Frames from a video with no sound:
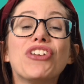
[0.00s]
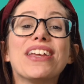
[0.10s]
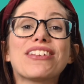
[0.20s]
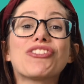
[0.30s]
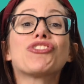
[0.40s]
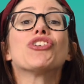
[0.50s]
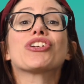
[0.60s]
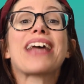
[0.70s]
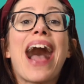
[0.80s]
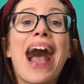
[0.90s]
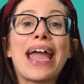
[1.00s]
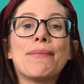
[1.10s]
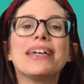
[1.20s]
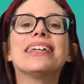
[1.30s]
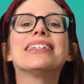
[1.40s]
Jesus took
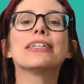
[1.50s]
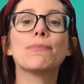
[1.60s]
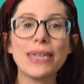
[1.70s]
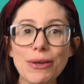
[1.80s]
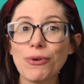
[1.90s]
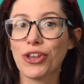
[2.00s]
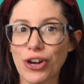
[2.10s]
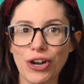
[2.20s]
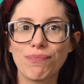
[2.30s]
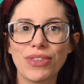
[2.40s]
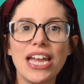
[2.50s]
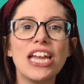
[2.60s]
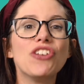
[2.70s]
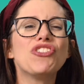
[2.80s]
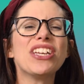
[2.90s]
time to meet with her.
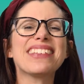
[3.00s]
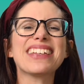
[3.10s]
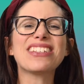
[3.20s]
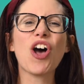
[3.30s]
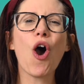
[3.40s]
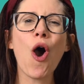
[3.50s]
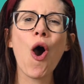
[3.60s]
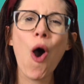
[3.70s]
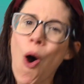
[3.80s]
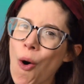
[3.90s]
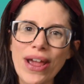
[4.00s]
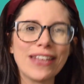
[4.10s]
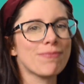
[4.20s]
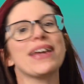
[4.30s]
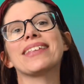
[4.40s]
Jesus
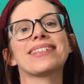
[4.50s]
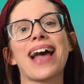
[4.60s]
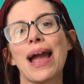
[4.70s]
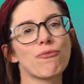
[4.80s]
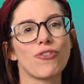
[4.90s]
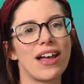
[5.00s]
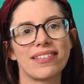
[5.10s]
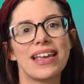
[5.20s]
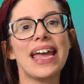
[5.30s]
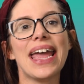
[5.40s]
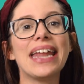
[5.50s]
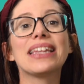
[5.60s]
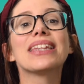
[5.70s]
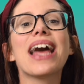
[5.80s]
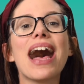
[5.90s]
always makes time for us
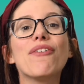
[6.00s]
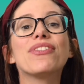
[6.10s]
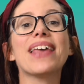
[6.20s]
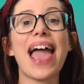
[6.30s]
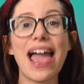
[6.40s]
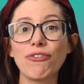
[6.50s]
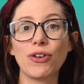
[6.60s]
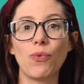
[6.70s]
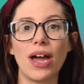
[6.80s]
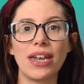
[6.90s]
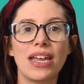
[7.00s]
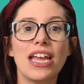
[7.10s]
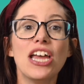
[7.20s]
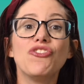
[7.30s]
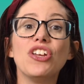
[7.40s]
and loves everyone.
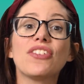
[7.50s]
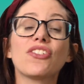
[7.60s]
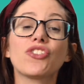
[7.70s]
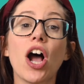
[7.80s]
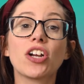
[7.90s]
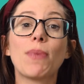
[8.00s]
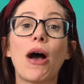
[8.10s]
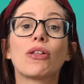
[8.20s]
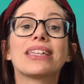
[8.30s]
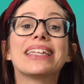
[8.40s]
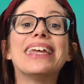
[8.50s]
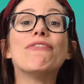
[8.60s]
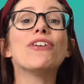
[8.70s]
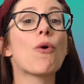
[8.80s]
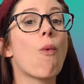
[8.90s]
Jesus talked about
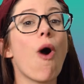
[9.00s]
living